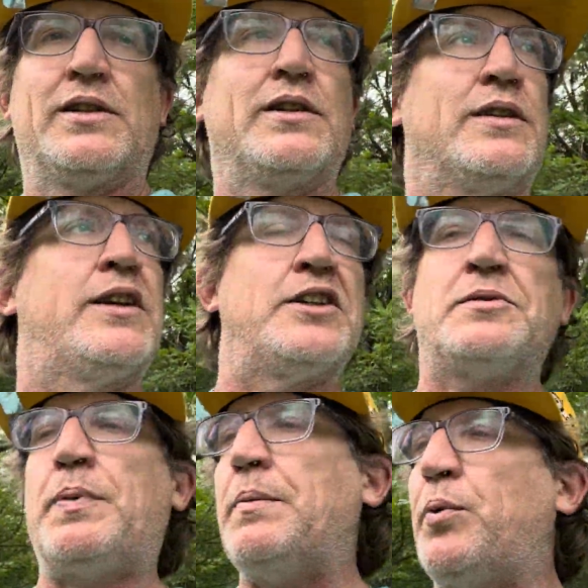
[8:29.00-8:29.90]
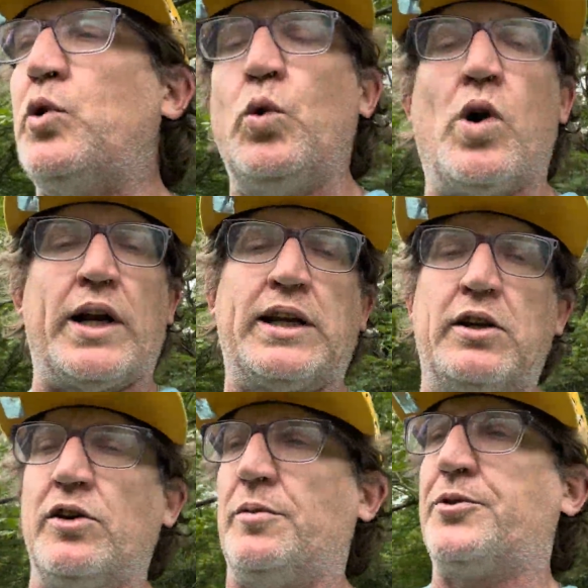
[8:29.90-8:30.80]
Because people who want to
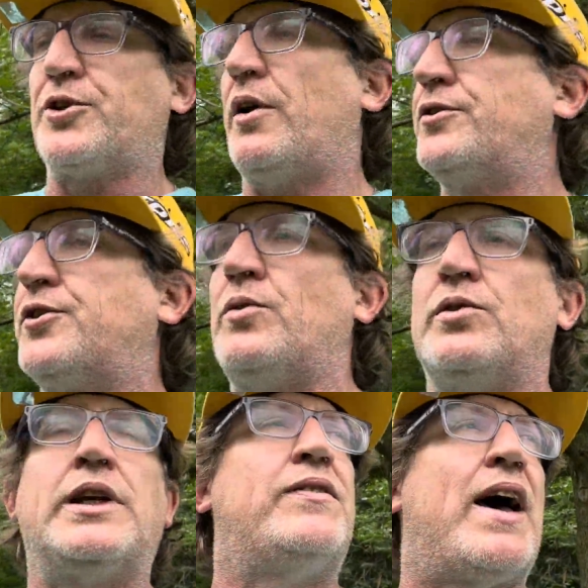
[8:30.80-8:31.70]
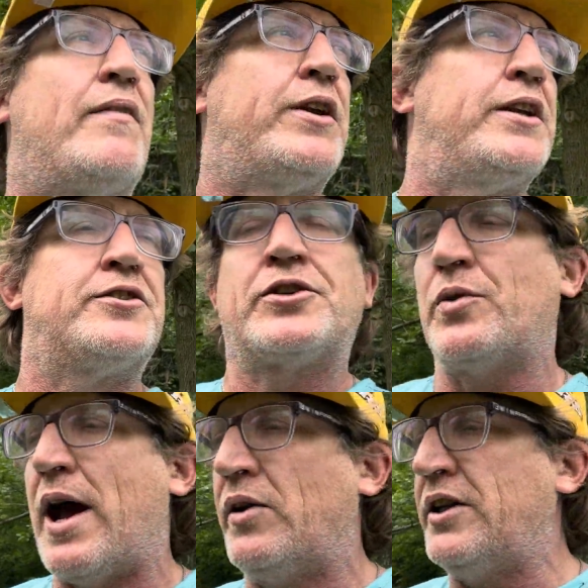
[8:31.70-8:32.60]
kill themselves don't leave evidence
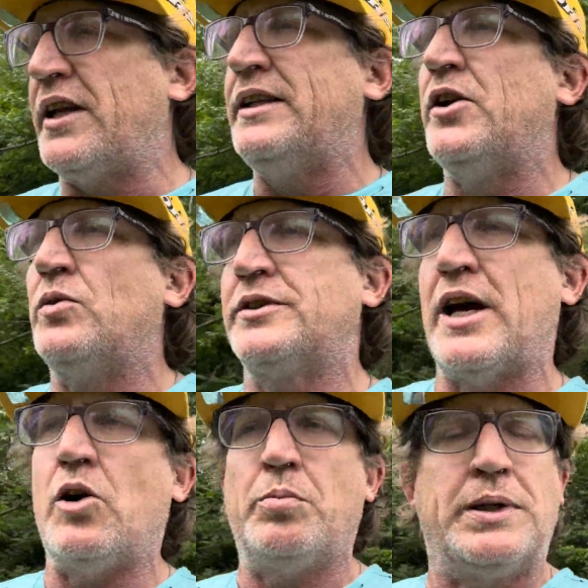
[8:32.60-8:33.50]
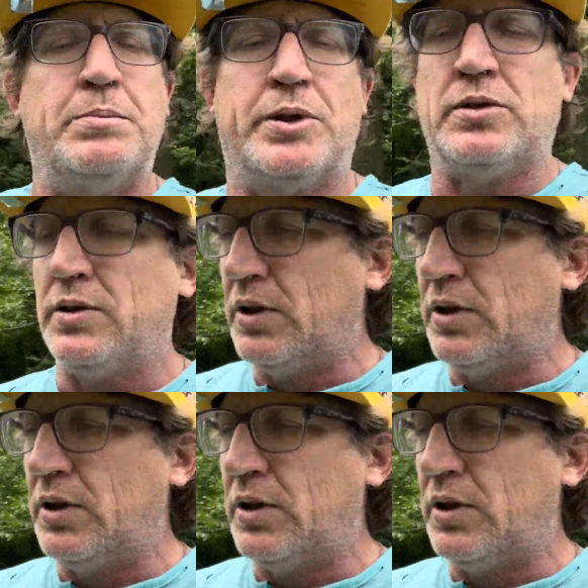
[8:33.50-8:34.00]
around and they don't tell people.